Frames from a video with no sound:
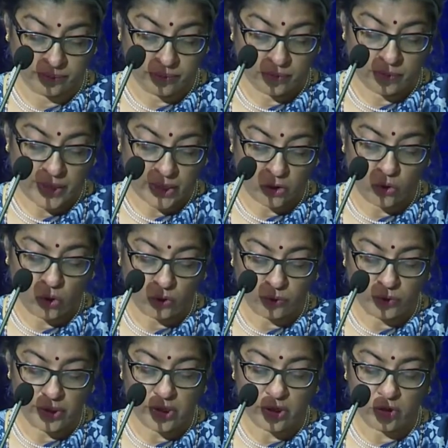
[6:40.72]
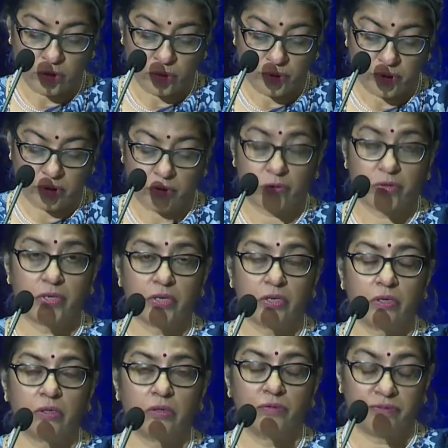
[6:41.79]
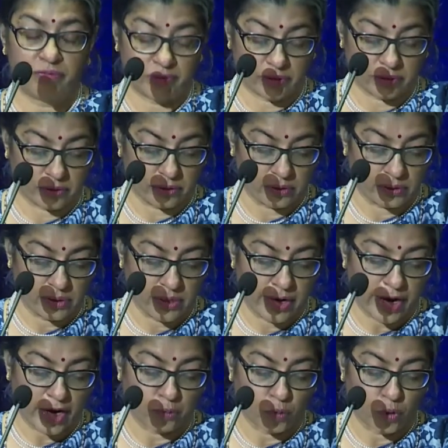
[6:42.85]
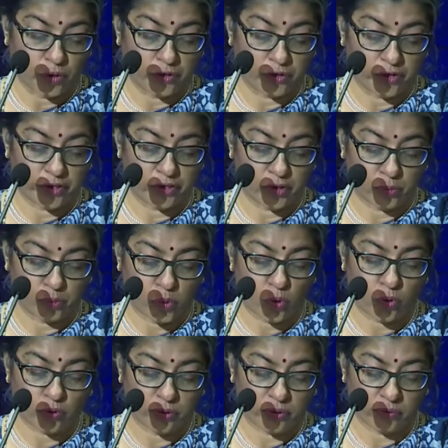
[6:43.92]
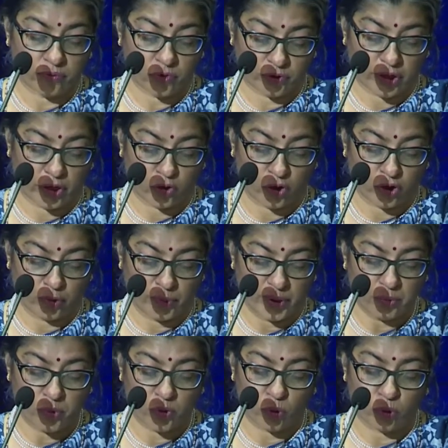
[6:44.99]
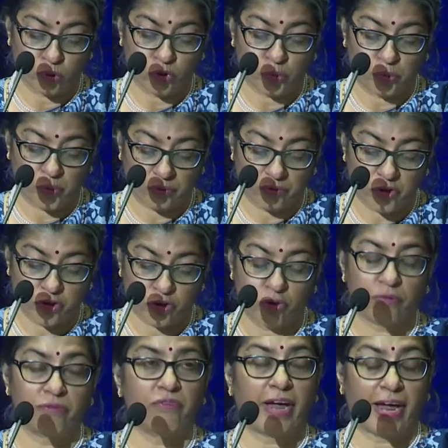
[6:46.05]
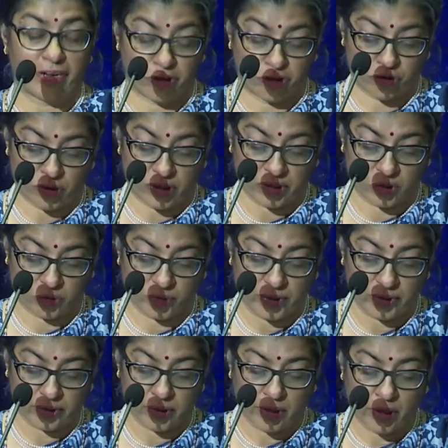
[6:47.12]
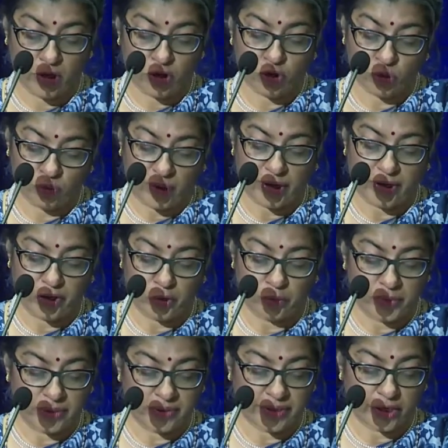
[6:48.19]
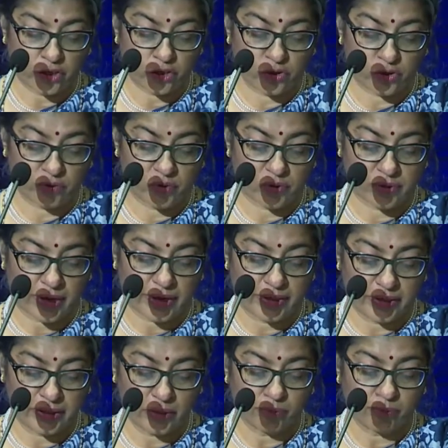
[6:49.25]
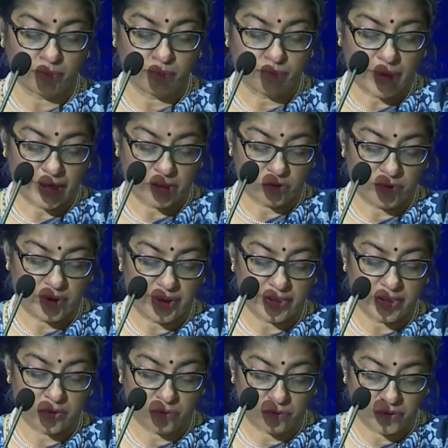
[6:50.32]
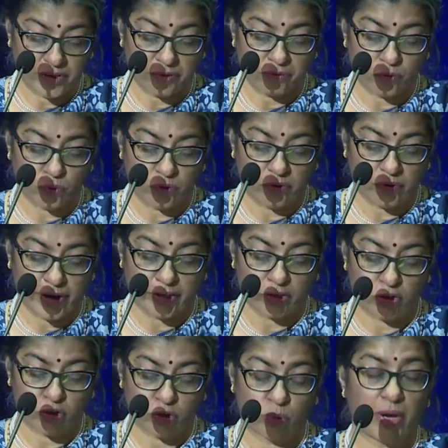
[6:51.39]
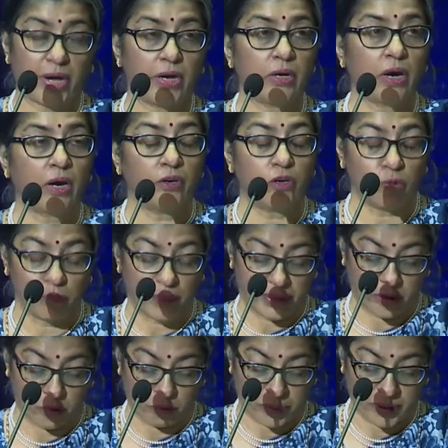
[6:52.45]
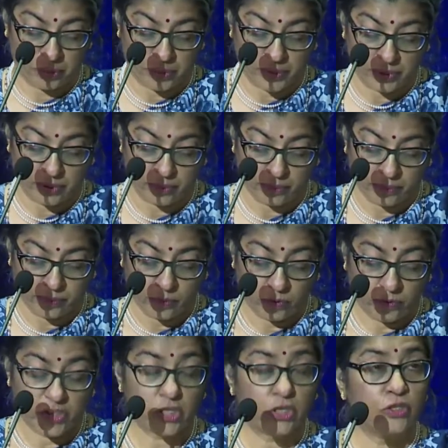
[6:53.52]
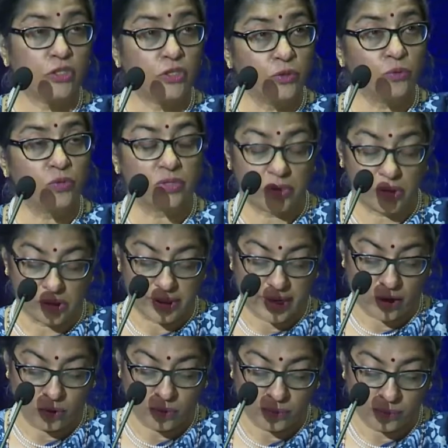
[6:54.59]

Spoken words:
that not only included critical fiscal and monetary support for the economy, but also provision of cash transfers to vulnerable sections of society, as well as free food grains to 800 million people, which continues till now,